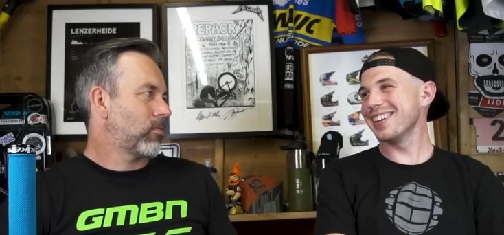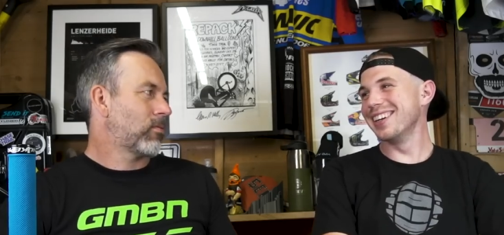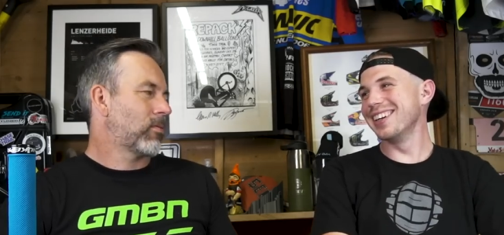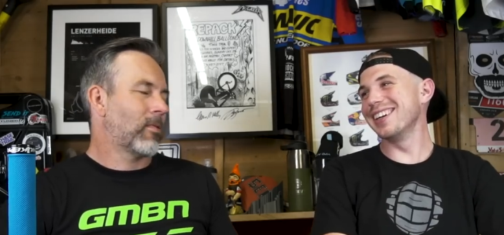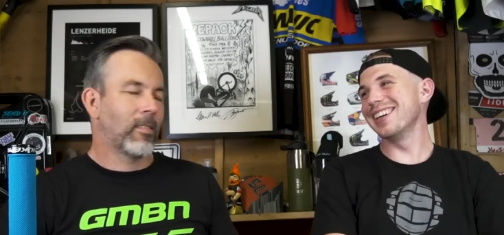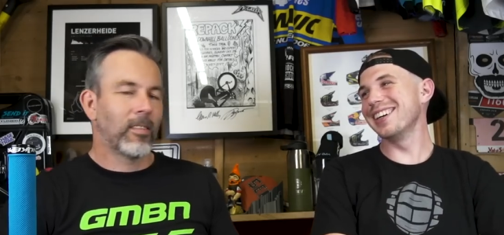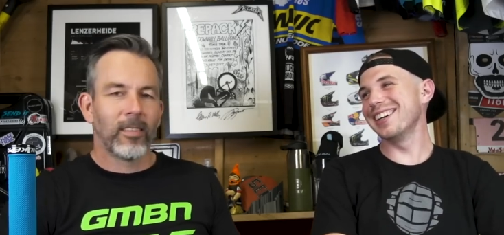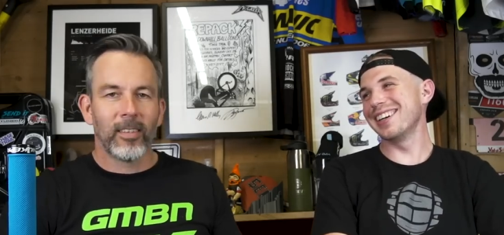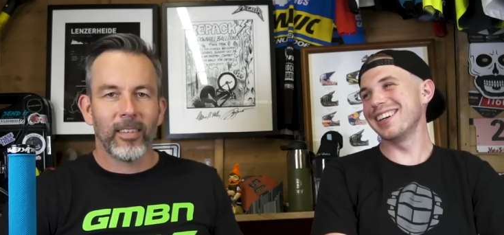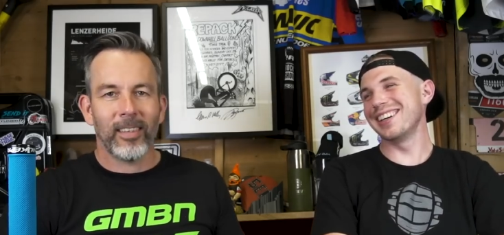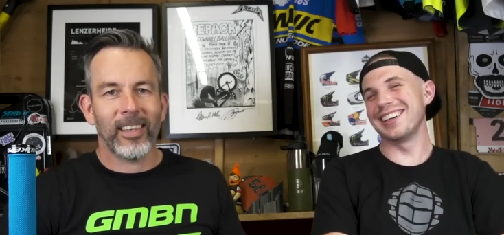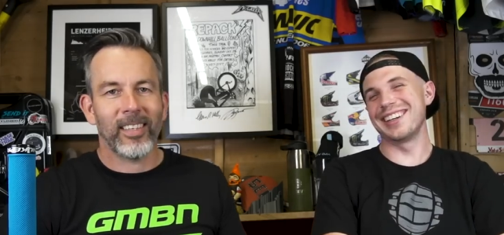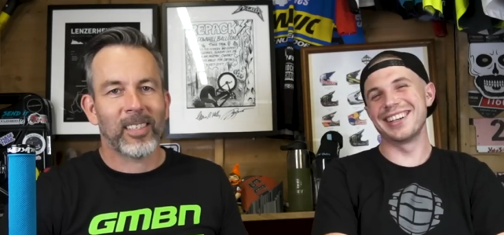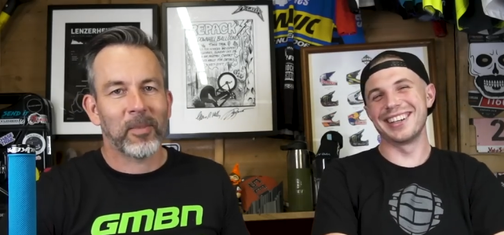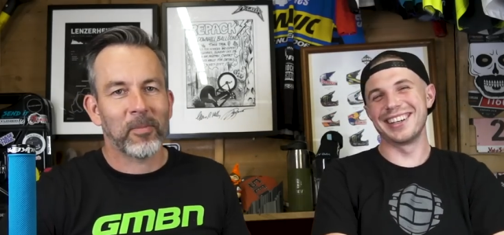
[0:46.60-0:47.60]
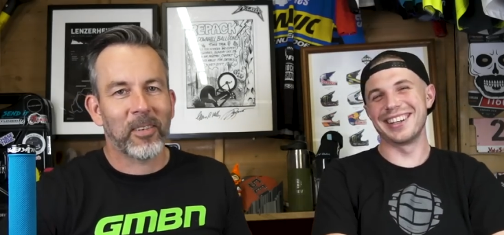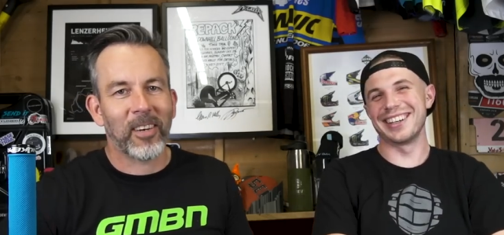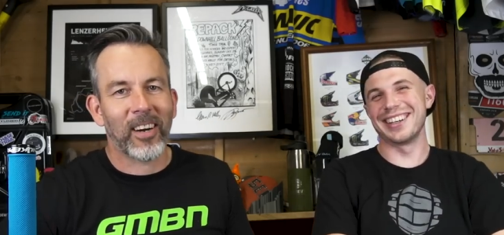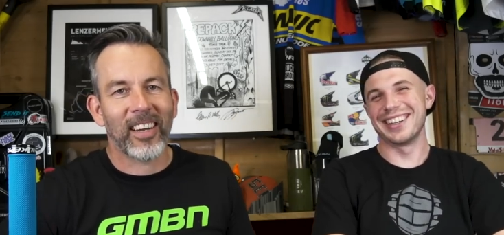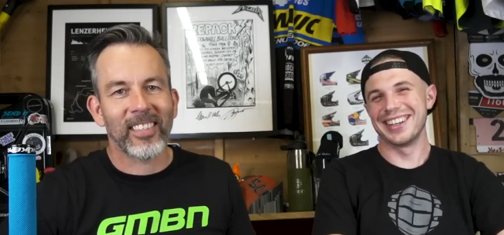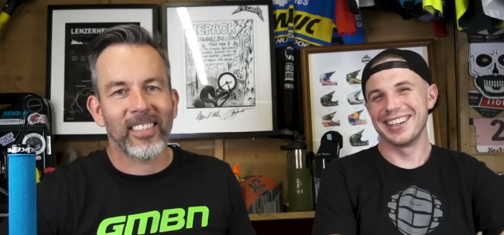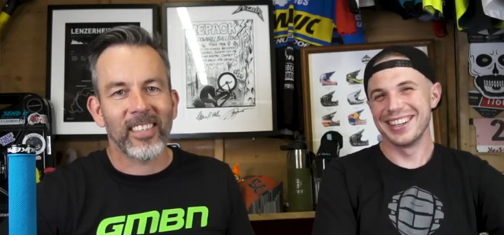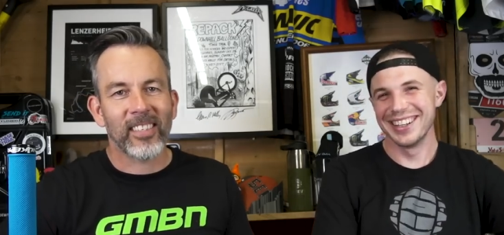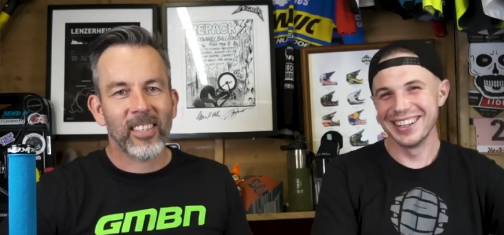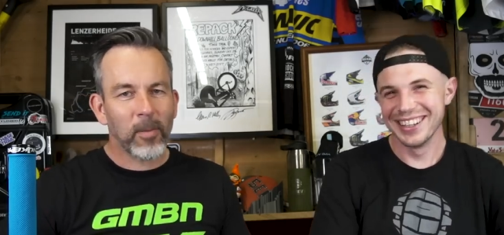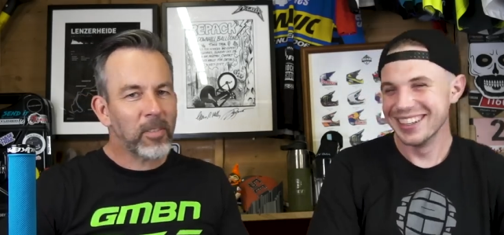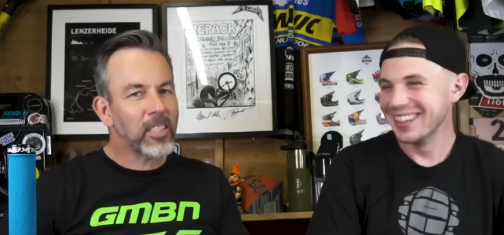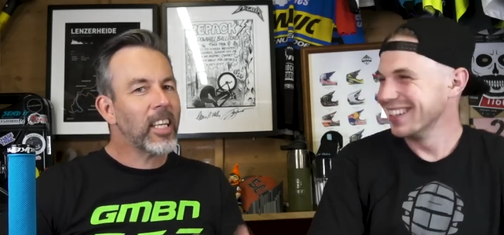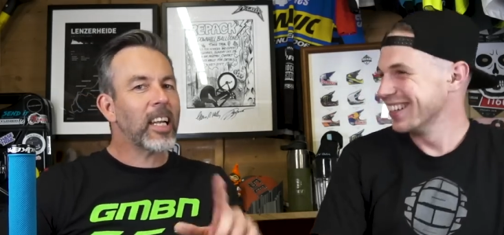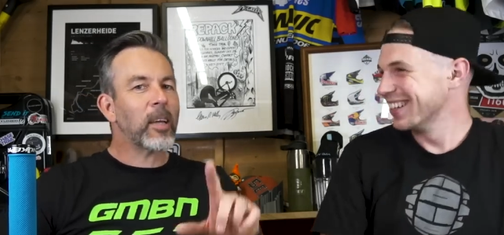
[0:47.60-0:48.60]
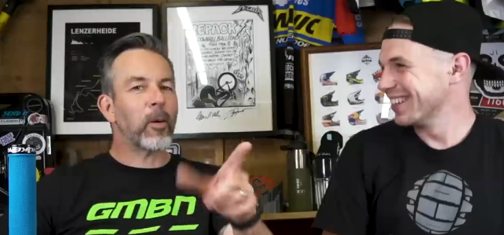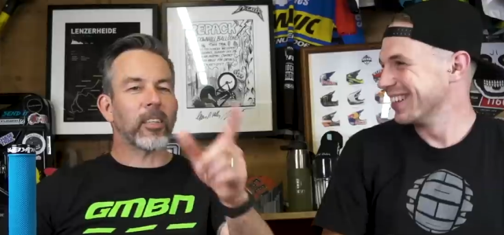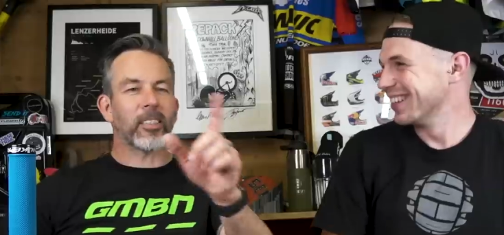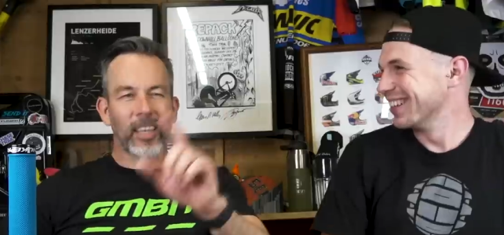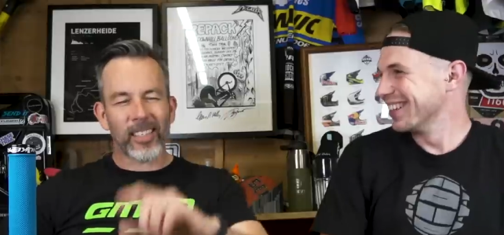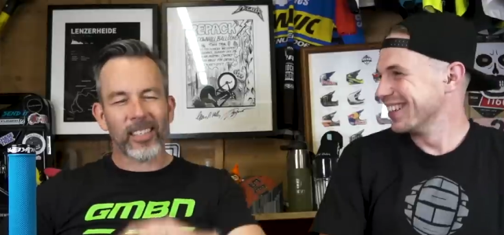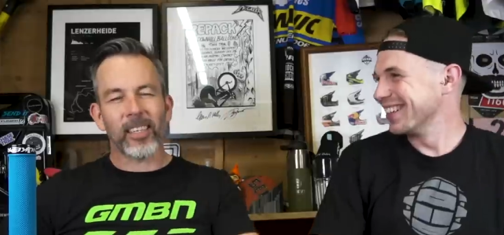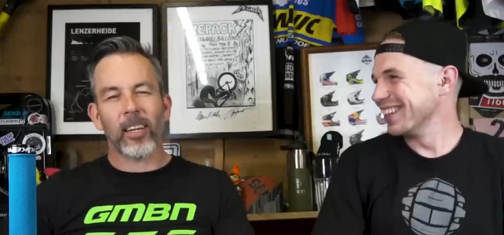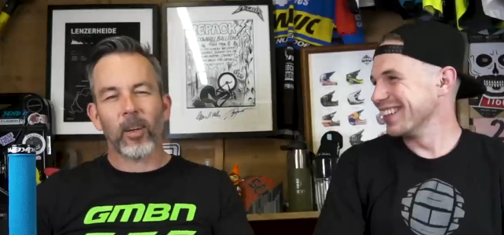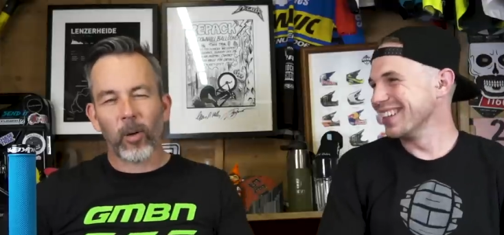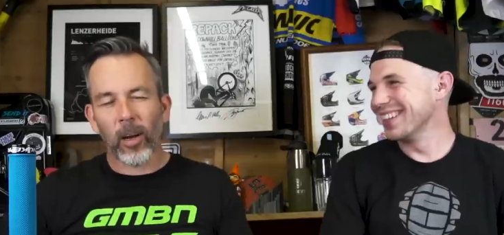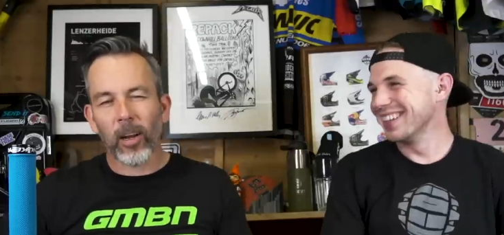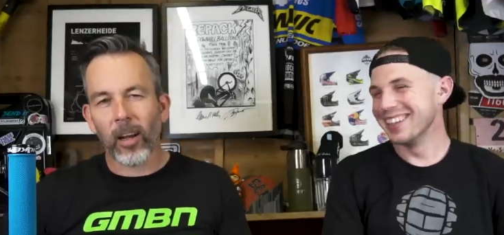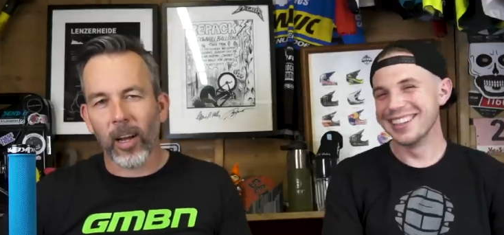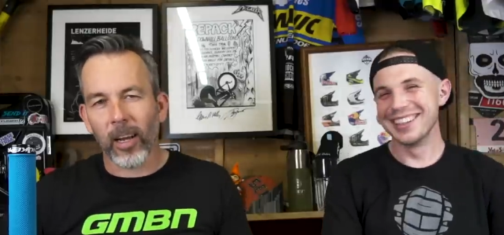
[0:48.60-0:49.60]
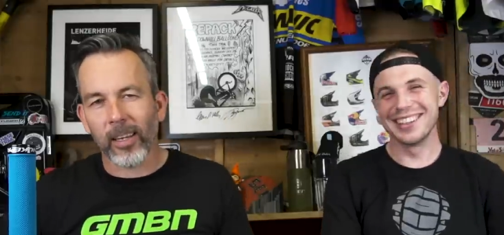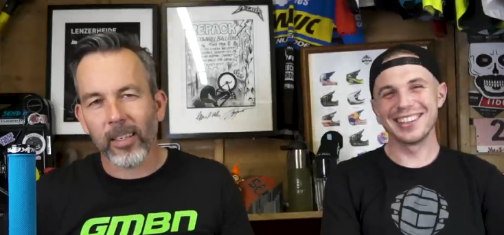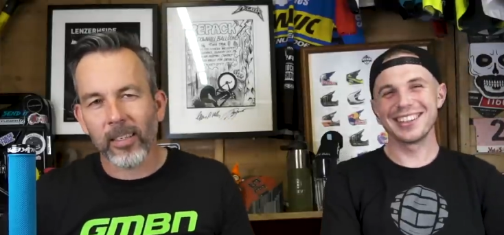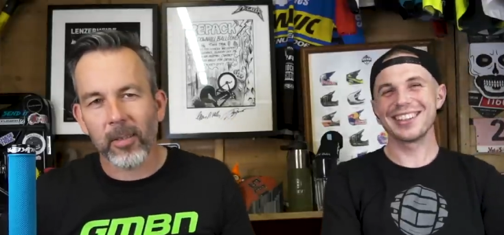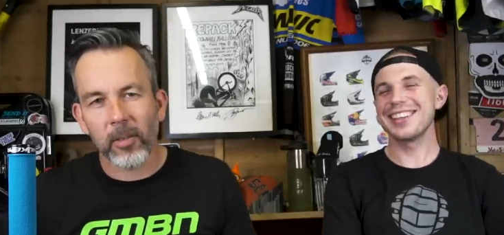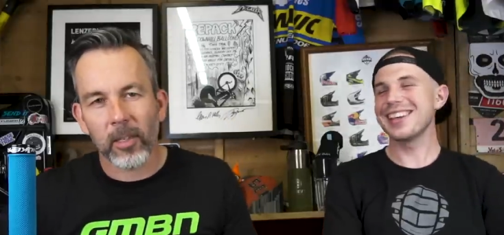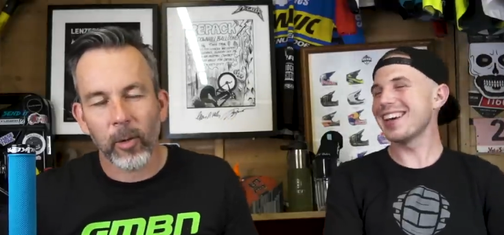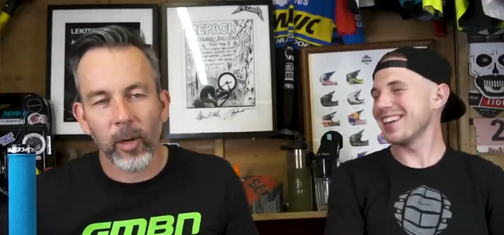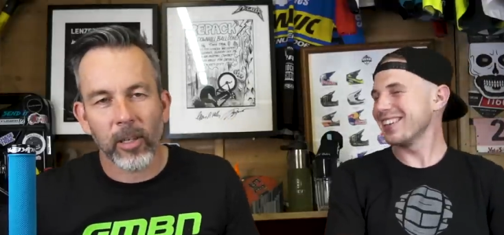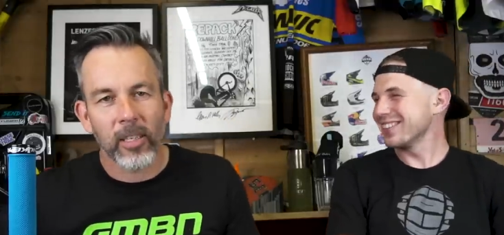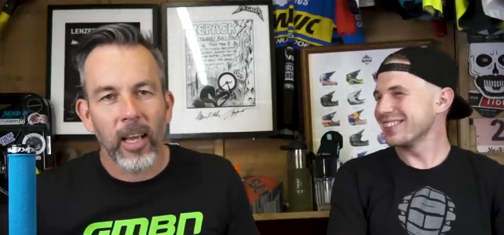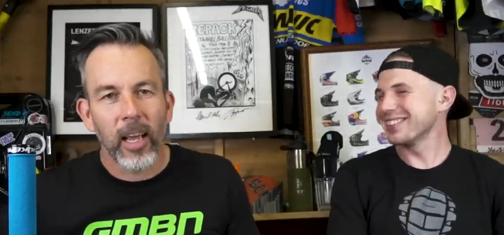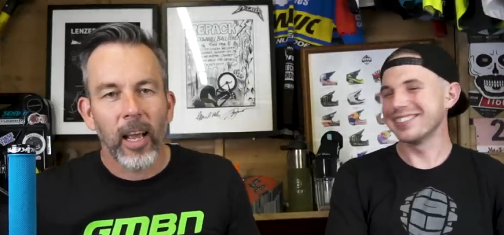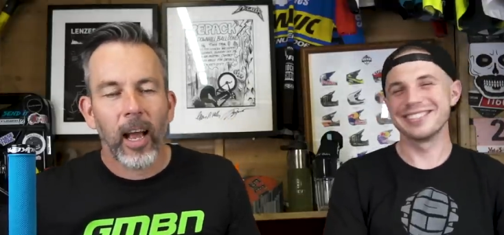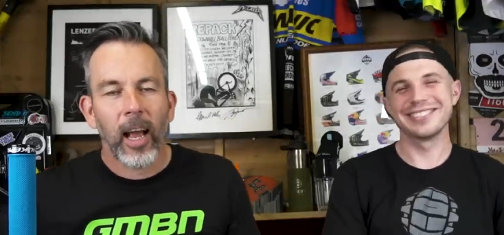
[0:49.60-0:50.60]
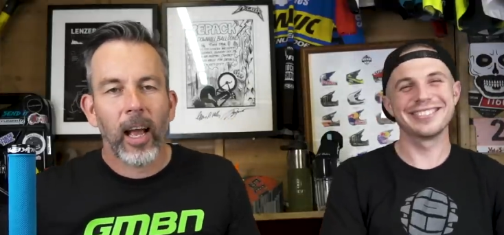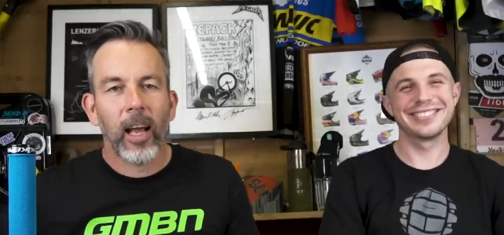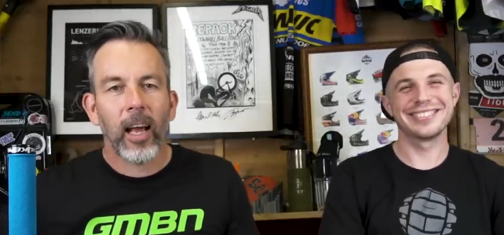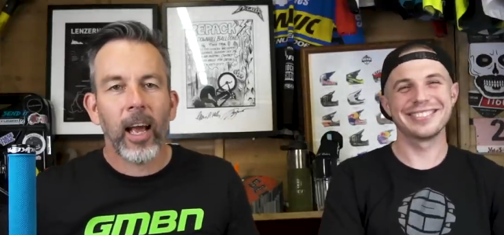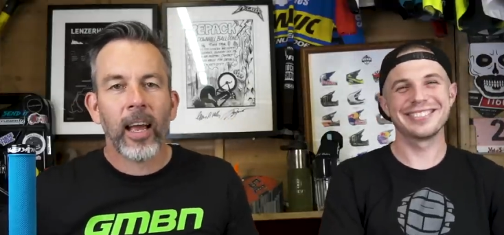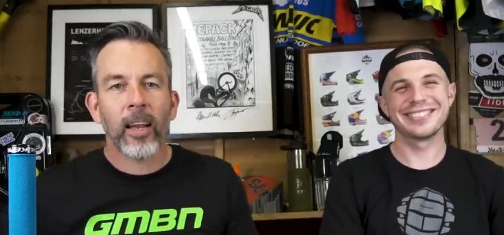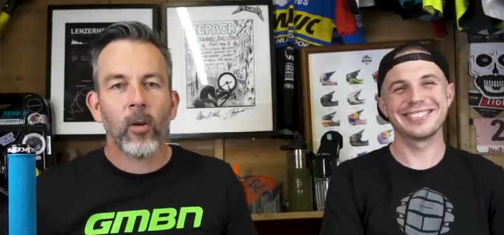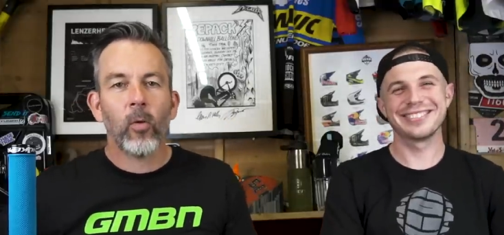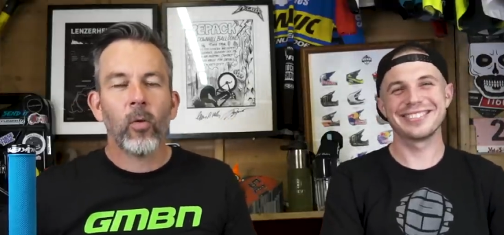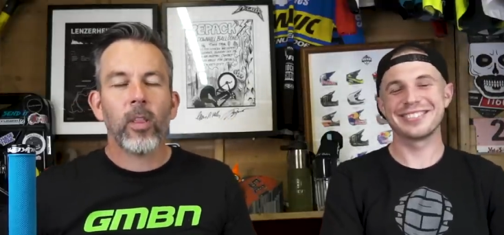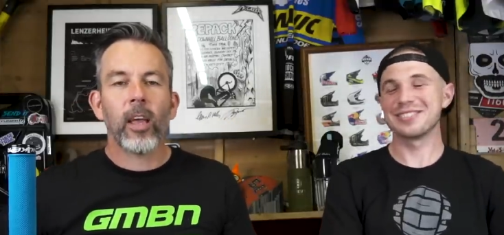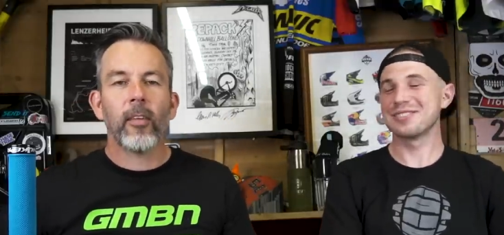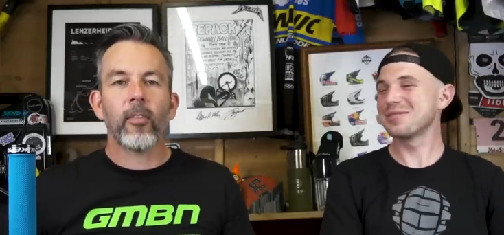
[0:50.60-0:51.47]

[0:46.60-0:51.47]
Speaker 1: There's some crashes, some silly ones actually. I quite like. There's some silly yeah. ones, uh, and all the